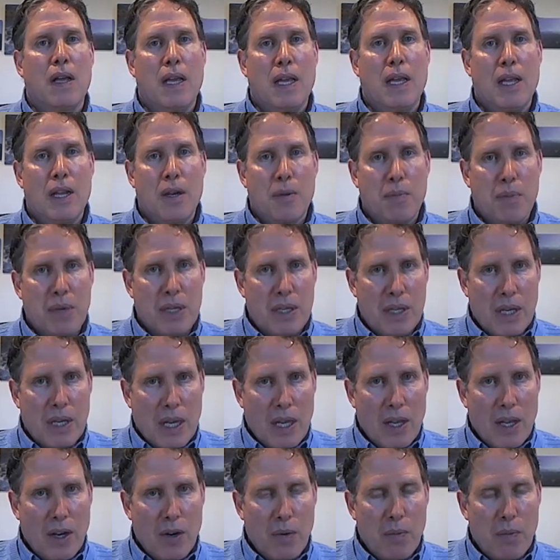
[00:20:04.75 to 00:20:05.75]
in a
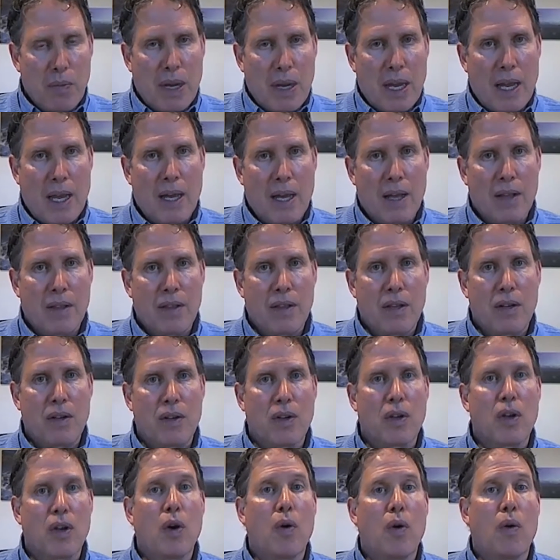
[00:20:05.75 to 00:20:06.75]
particular path
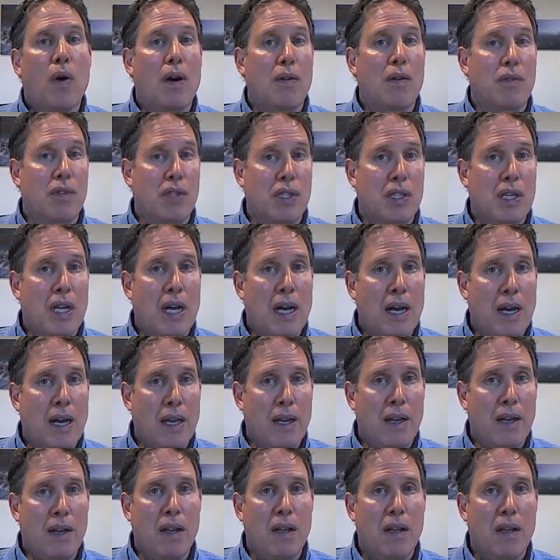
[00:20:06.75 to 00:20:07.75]
to go
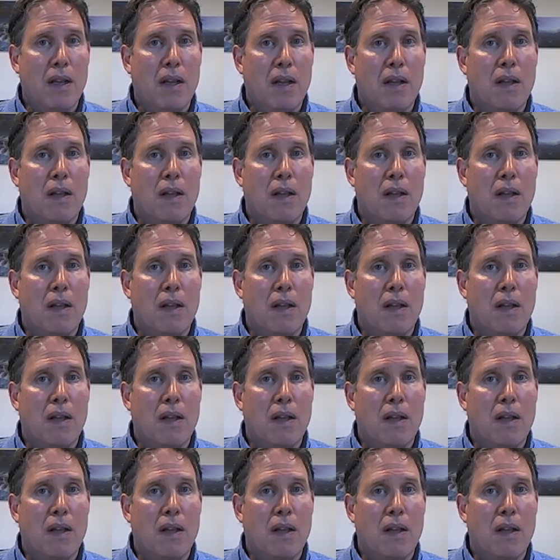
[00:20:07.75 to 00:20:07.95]
outside